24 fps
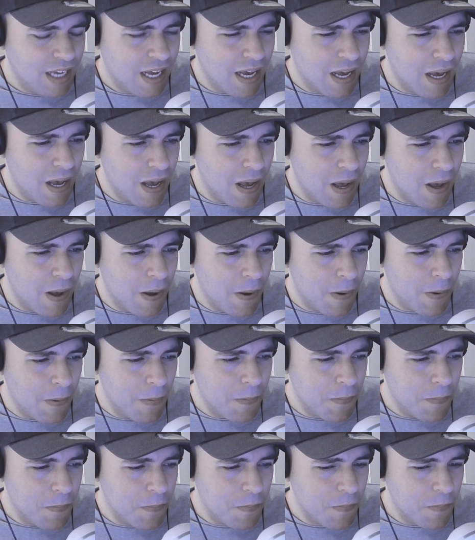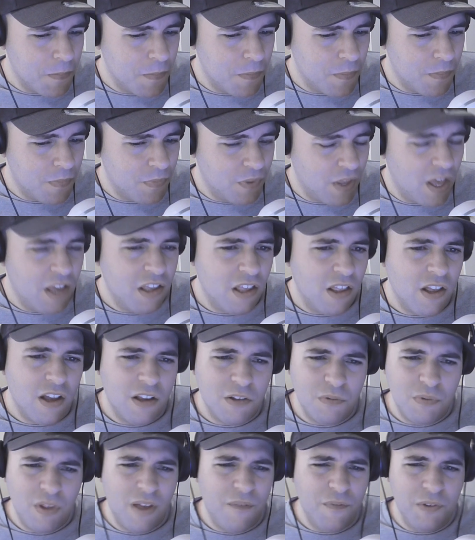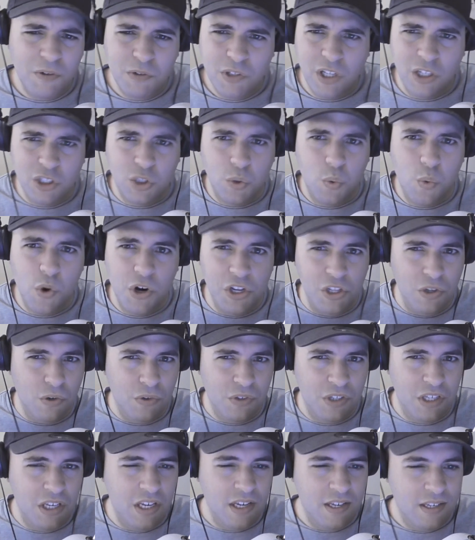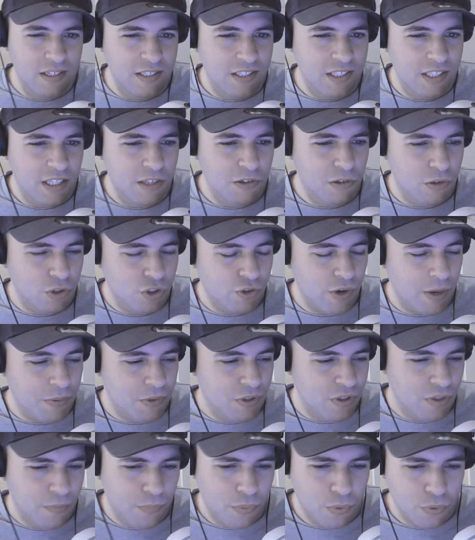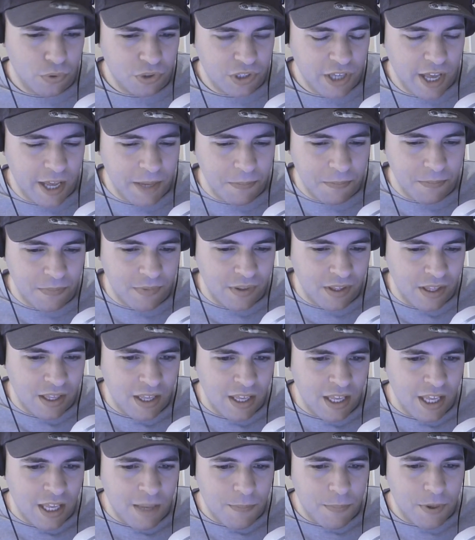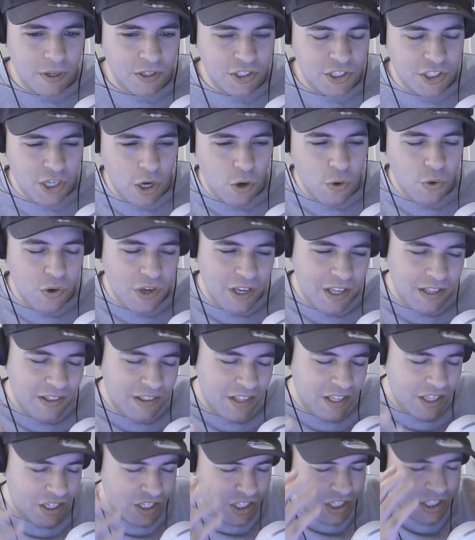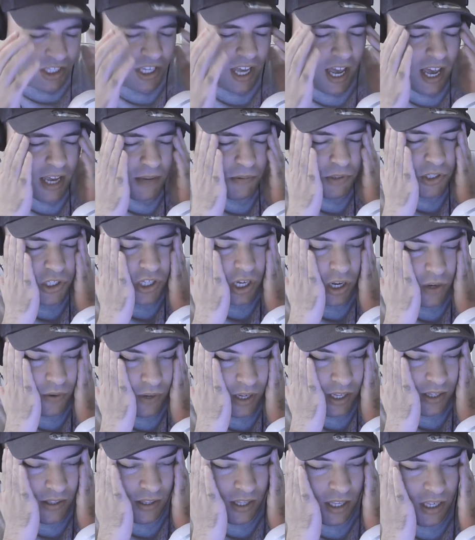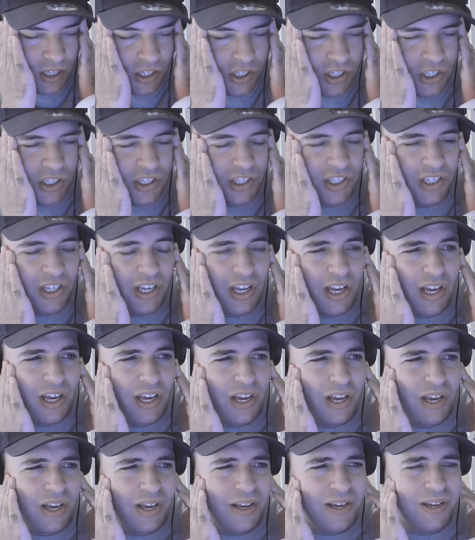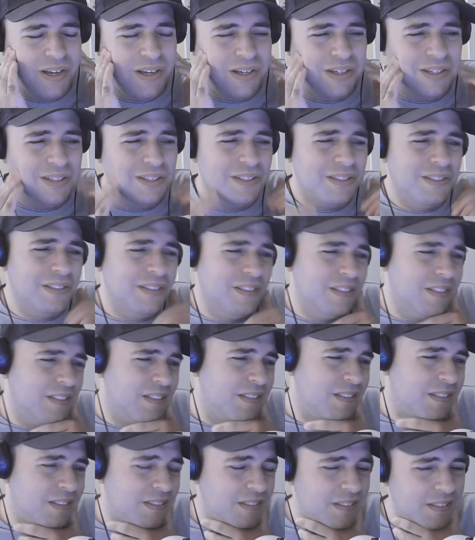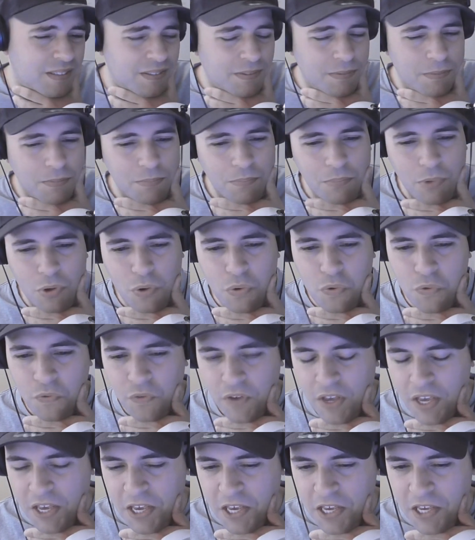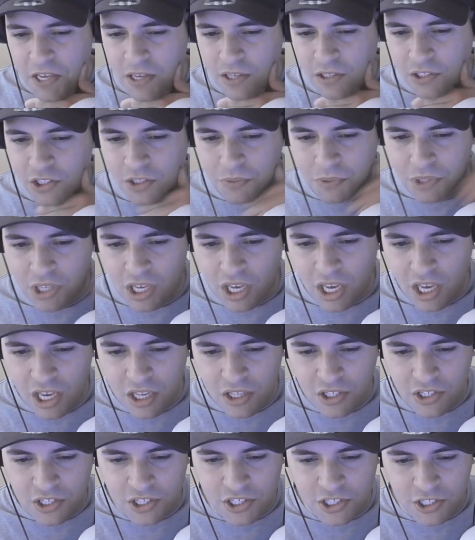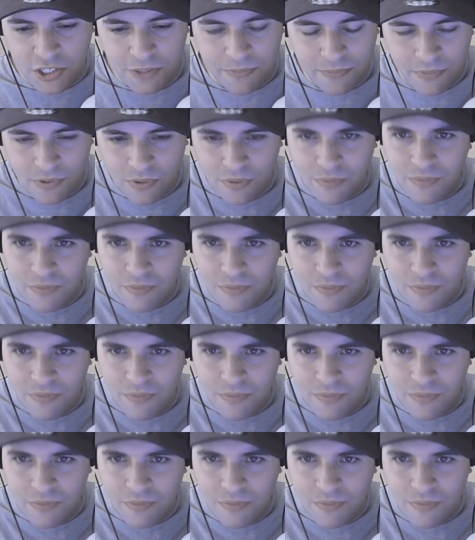um, no, you know, I think it was like 20 odd years that he got trapped in the board game. But so in this game, so in this uh, movie, some kids